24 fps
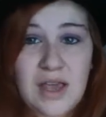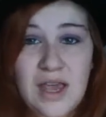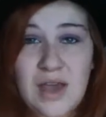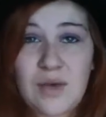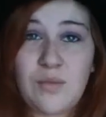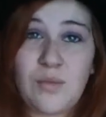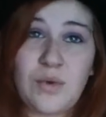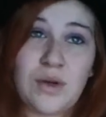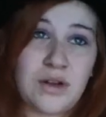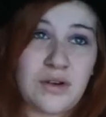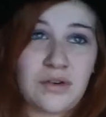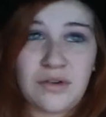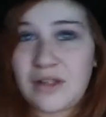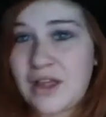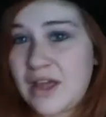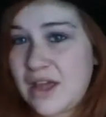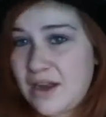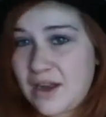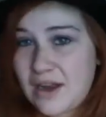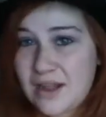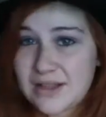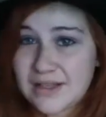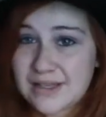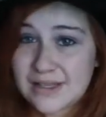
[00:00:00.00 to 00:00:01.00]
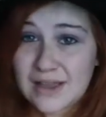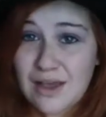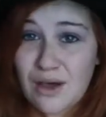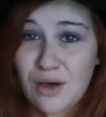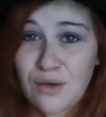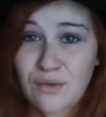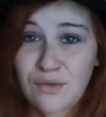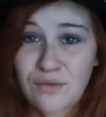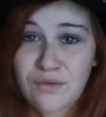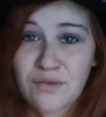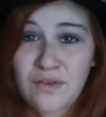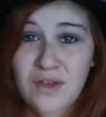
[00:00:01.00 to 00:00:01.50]
and Wonderland
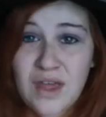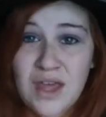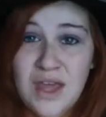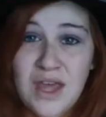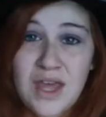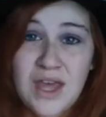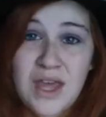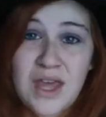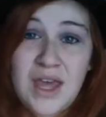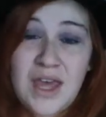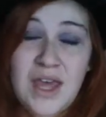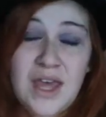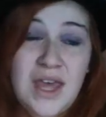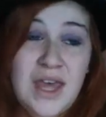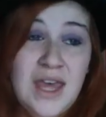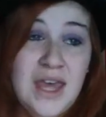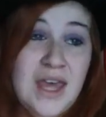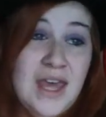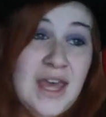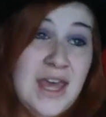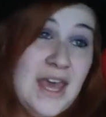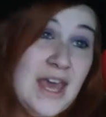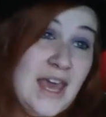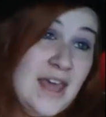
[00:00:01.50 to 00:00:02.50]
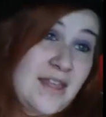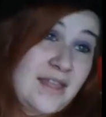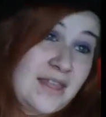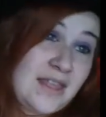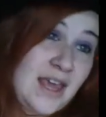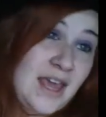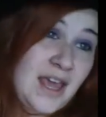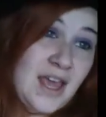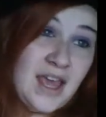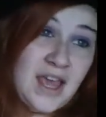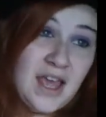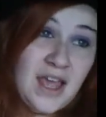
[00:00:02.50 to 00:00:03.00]
itself. And
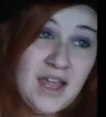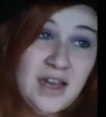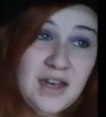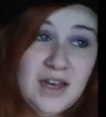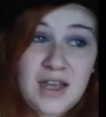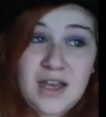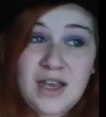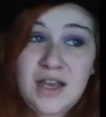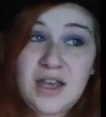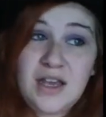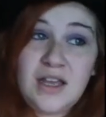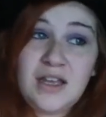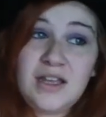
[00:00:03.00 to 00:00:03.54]
then,